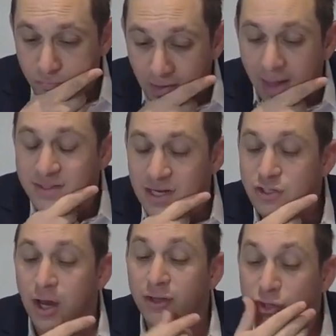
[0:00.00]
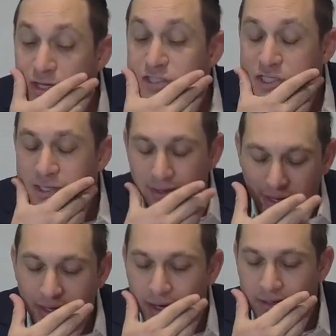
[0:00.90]
Yeah, so, sorry. Toys does. I.
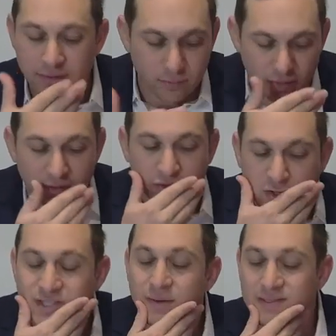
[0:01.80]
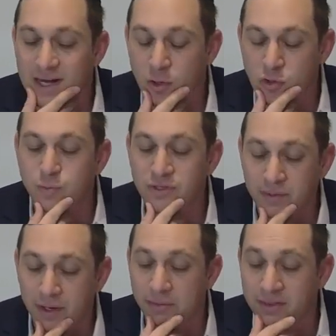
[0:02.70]
I. I Toys also speaks
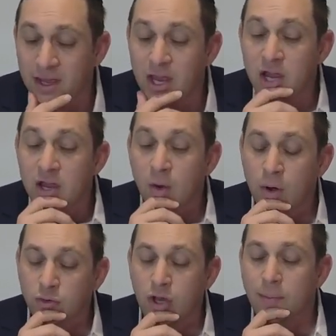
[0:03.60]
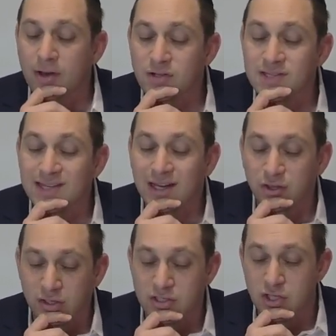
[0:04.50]
about it. But what I talk about is the second
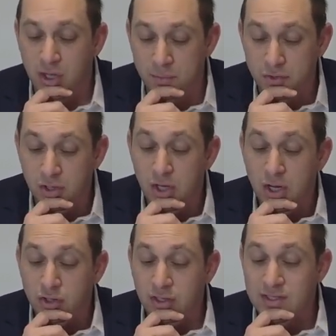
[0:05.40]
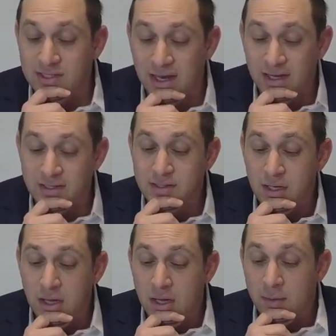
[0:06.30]
Toys note. Toys says
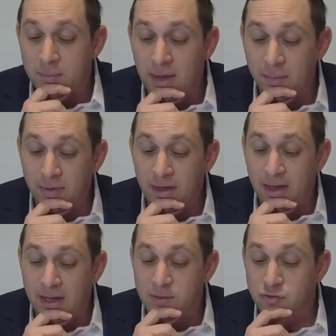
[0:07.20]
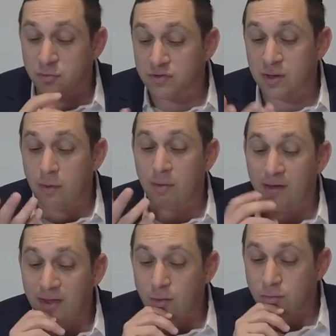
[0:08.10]
maybe he is. It should be
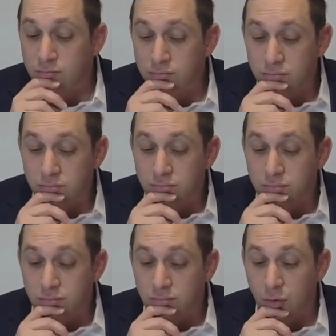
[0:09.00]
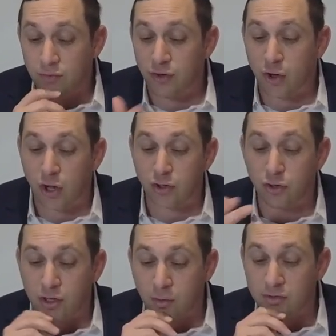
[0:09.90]
Tzabah Avera. With the
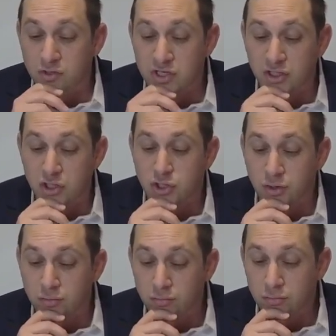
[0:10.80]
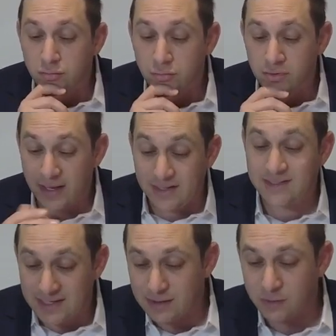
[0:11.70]
Kodol according to Shigdisha. Like he
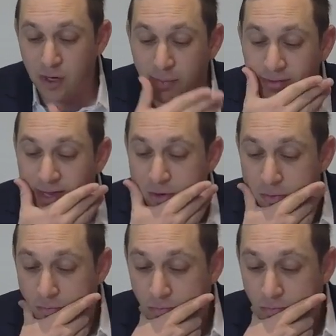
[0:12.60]
says, I'll talk about later.